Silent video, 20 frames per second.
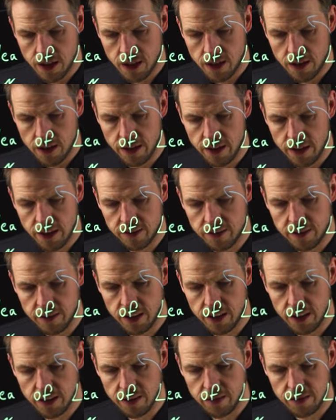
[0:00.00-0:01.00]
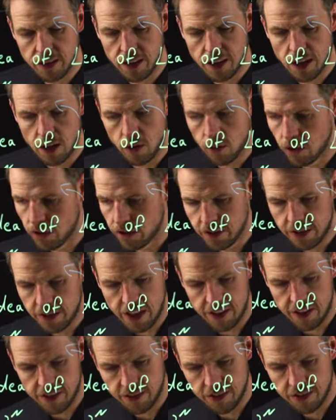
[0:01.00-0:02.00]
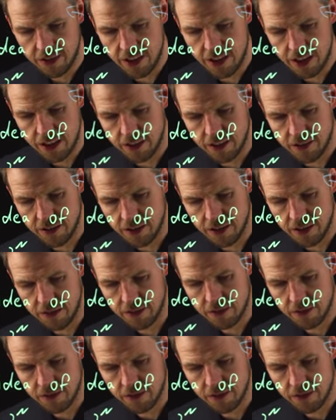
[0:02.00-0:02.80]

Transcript: This is our test data set.